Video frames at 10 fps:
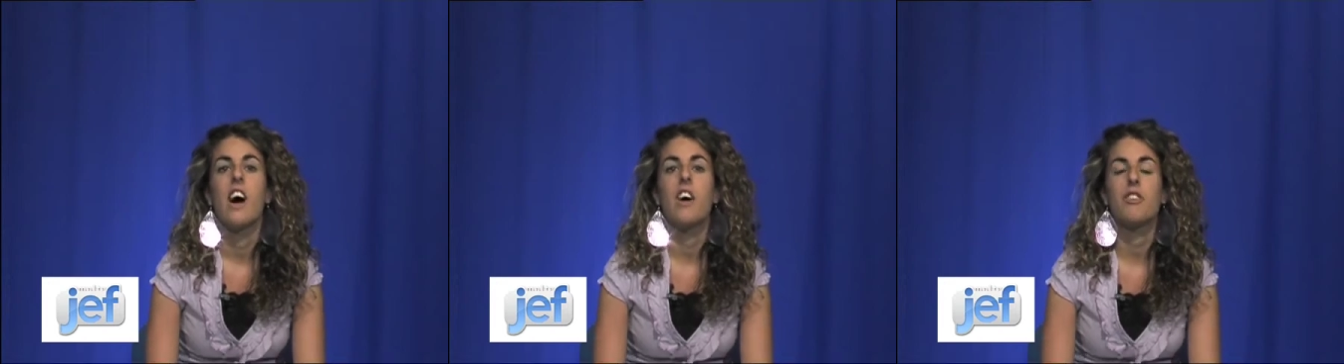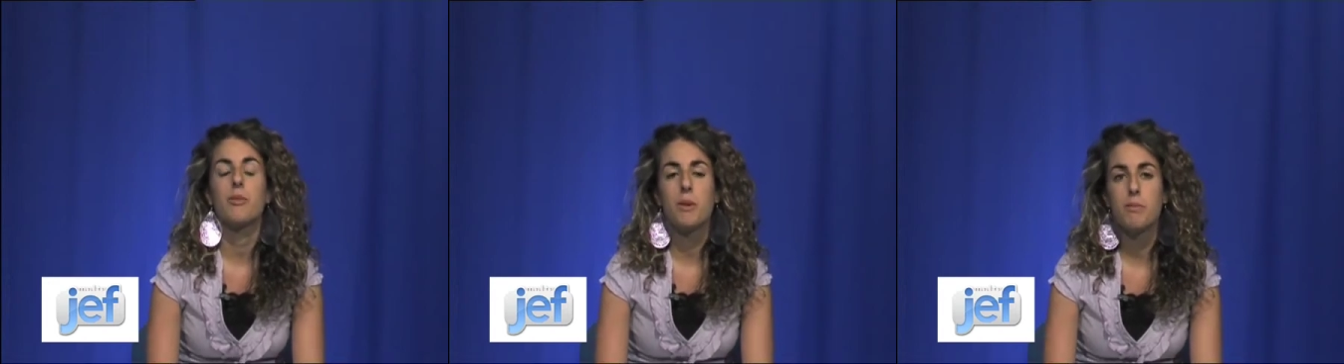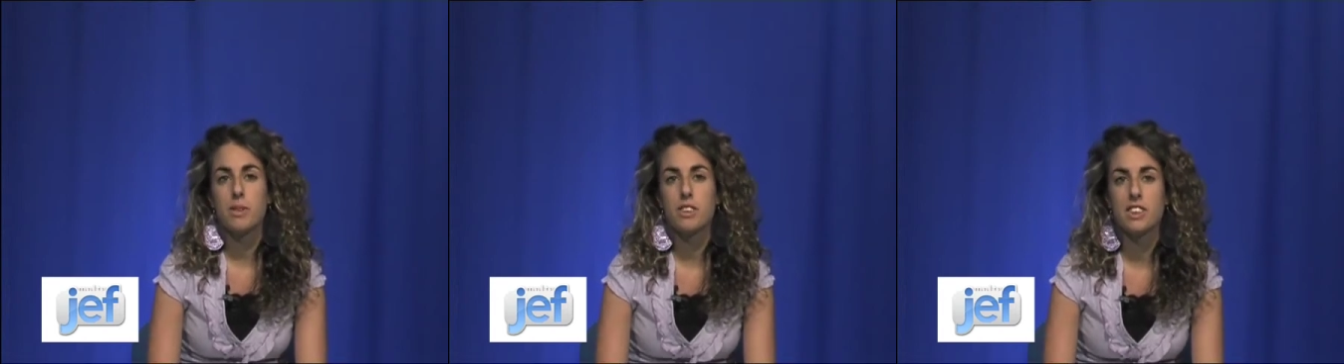having
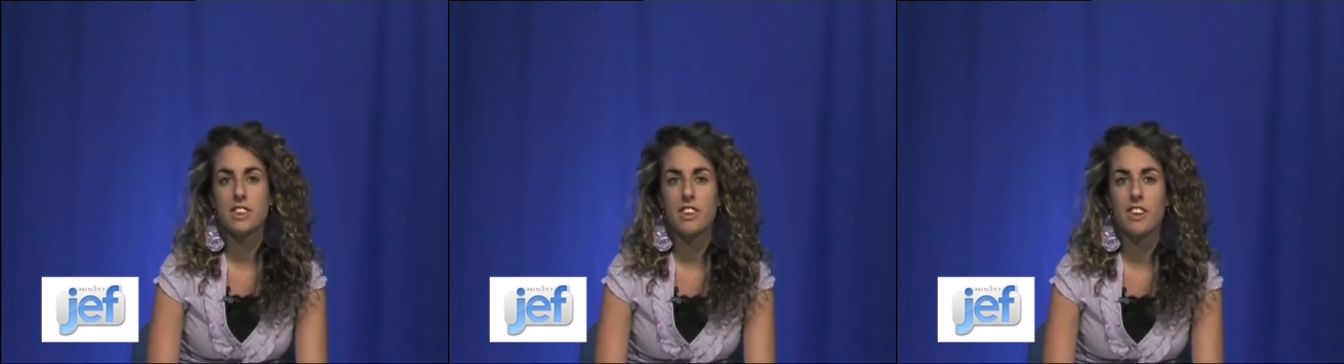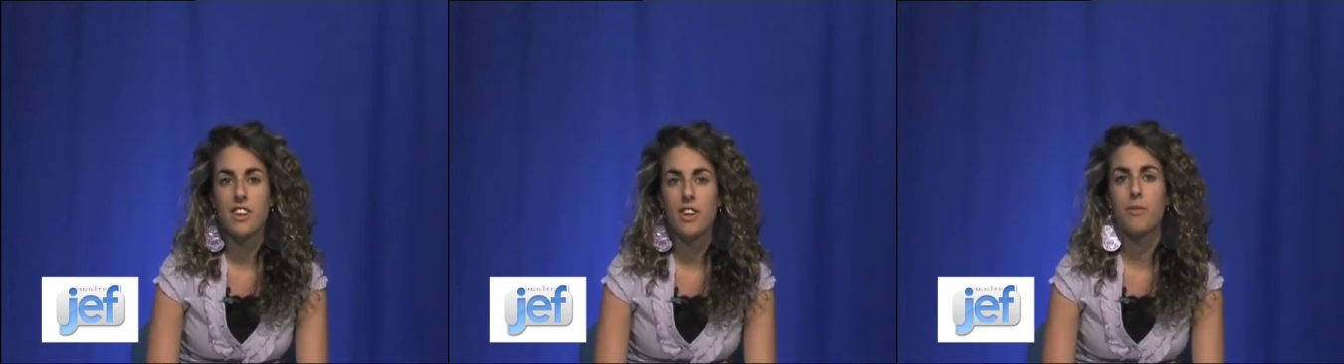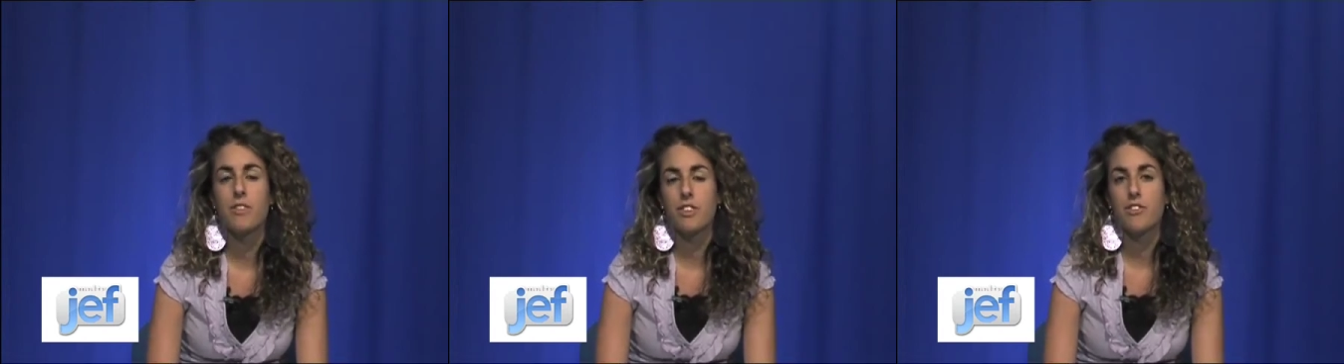members in
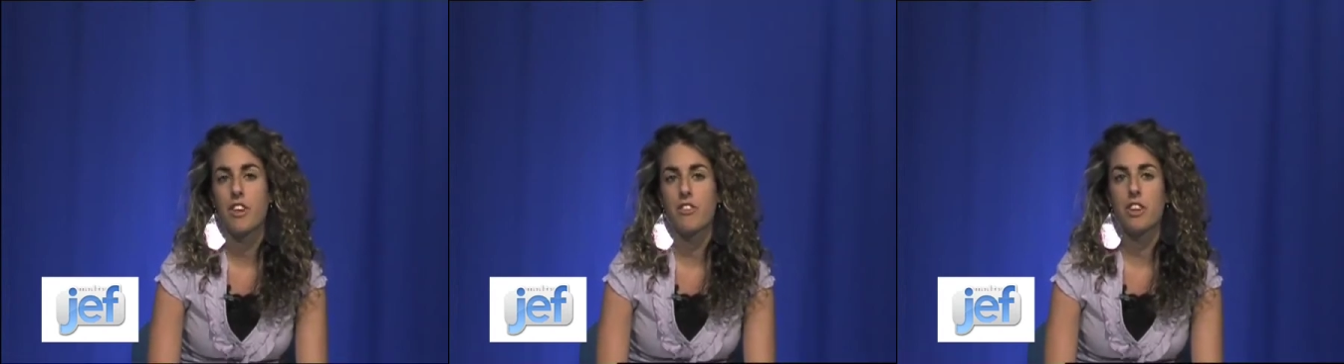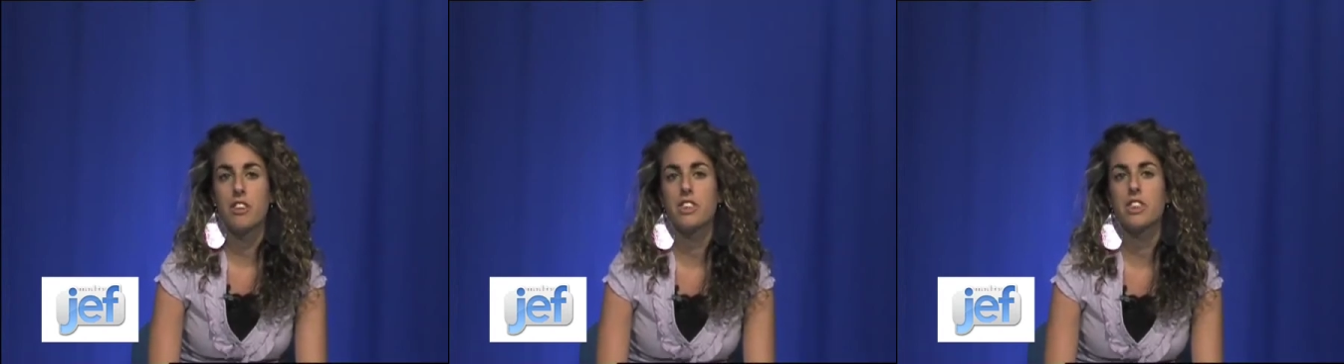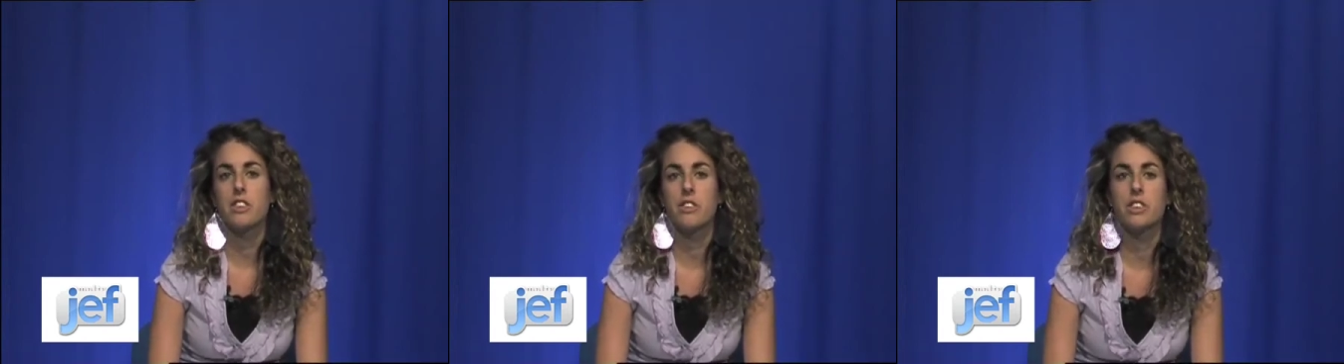um, 35
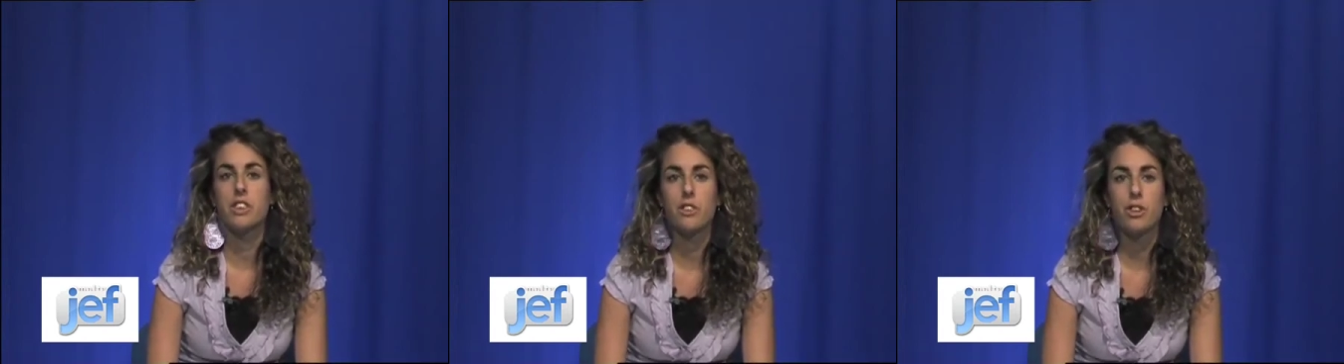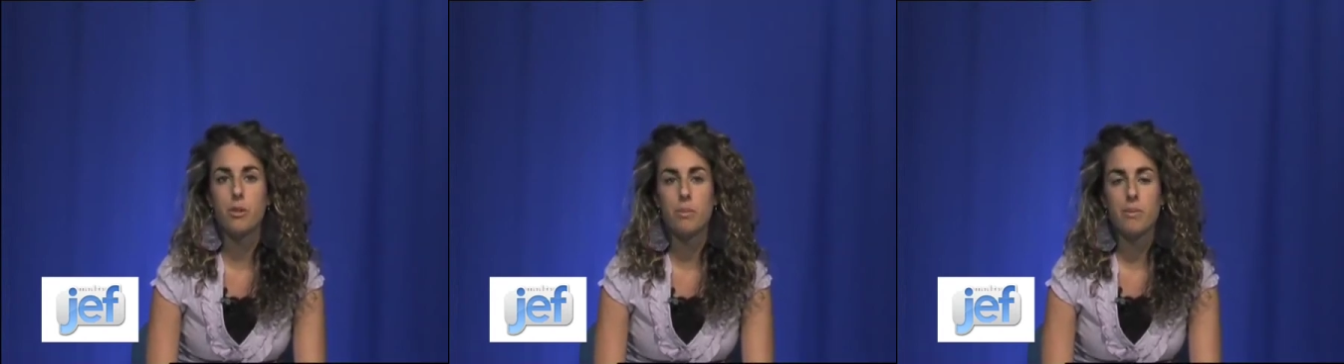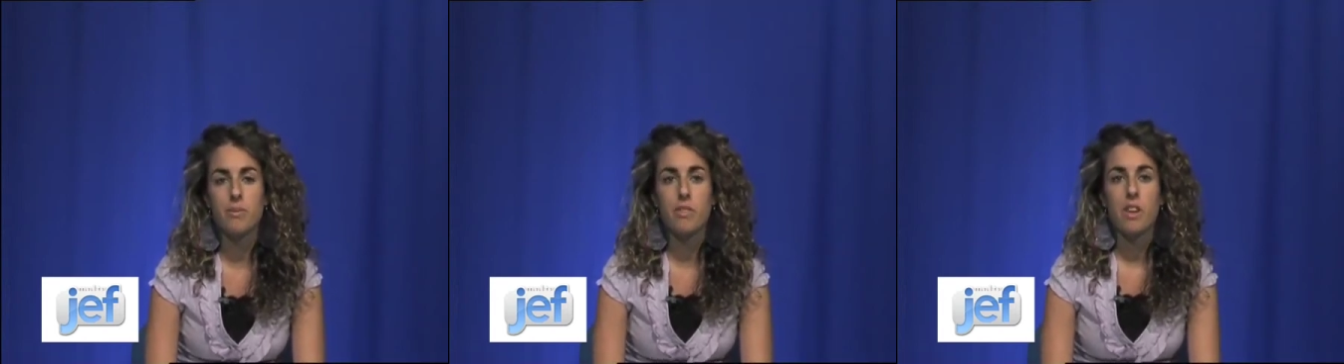countries across Europe.
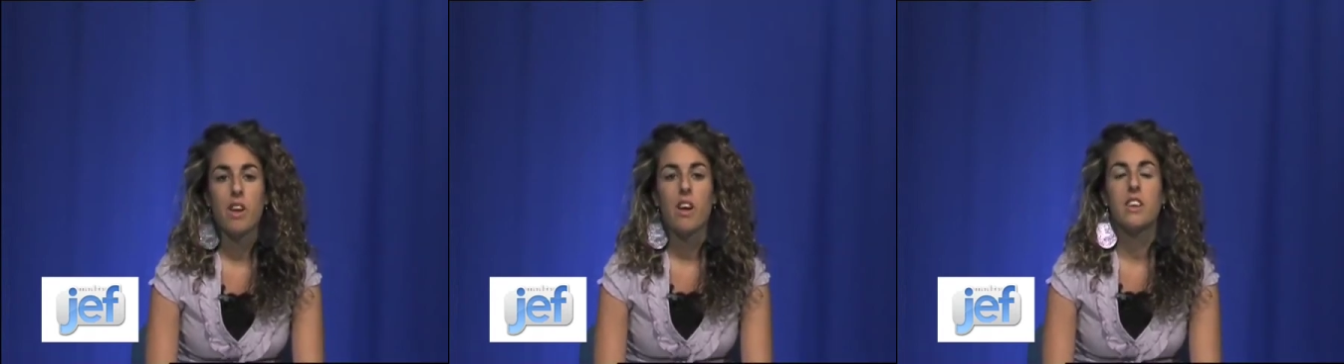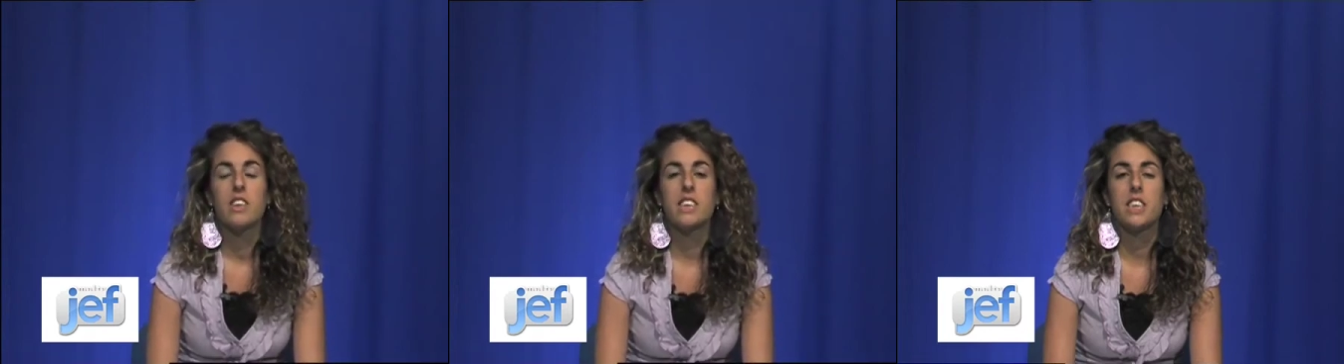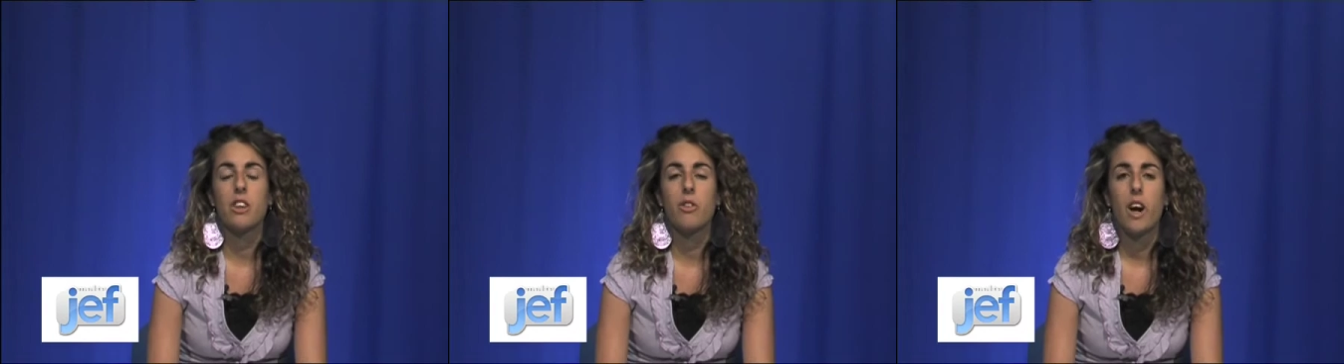This
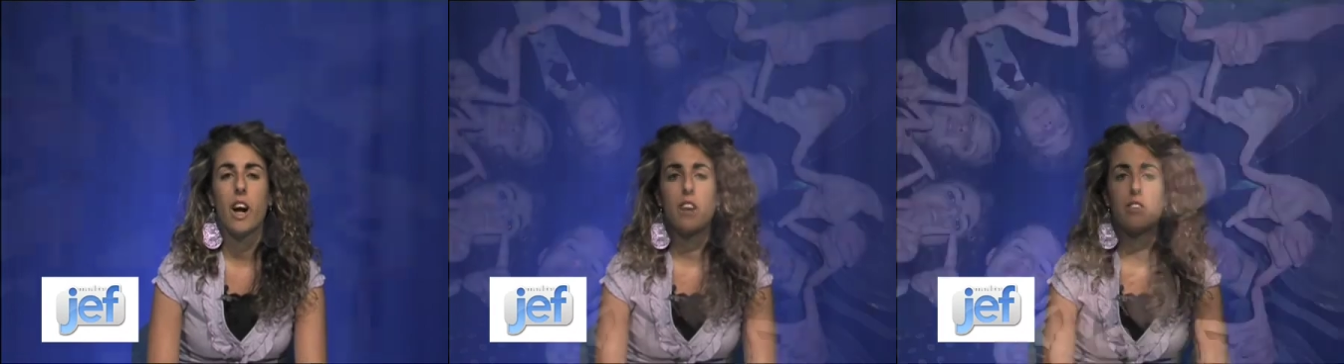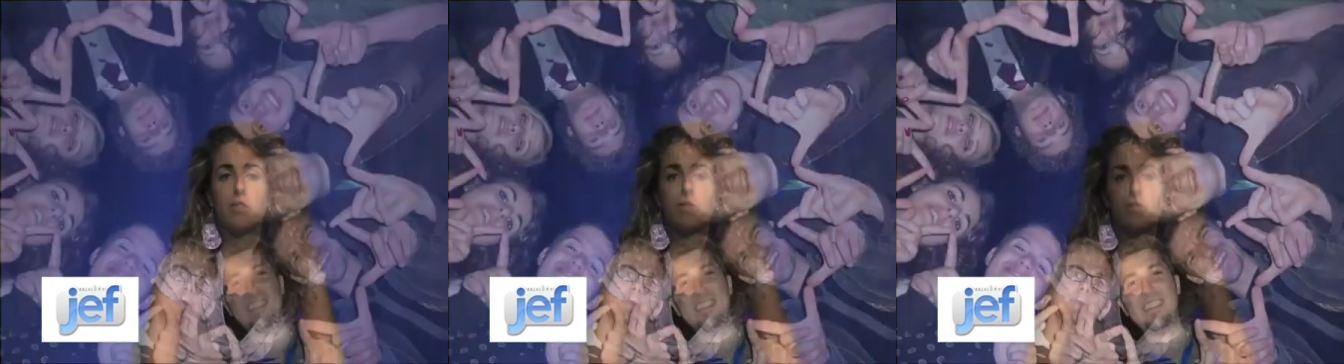year we had